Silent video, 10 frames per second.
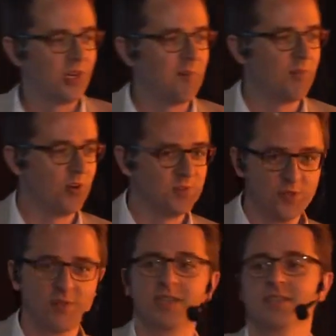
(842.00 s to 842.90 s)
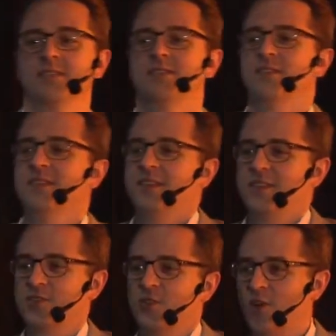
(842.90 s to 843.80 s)
a number of stories.
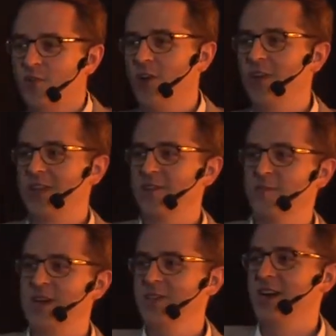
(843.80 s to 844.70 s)
So overall, the information